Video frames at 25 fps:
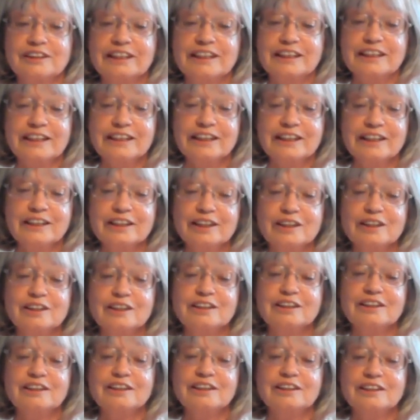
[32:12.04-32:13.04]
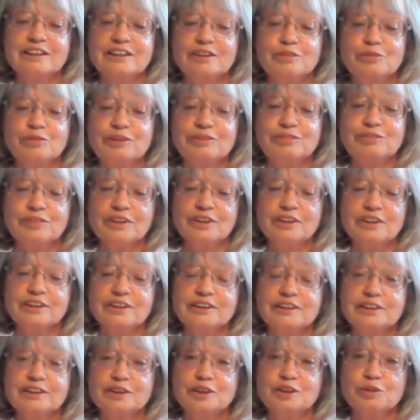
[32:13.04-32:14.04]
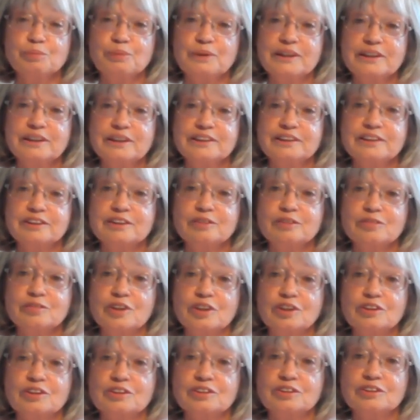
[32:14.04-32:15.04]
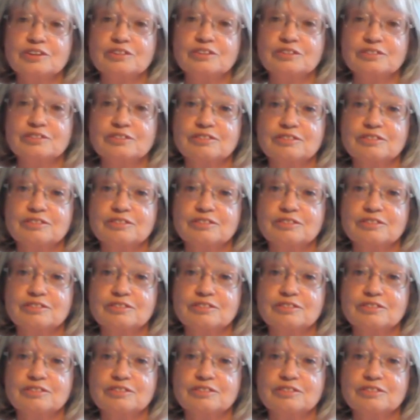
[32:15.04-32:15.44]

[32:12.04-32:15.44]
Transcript: Here we find the peace of God.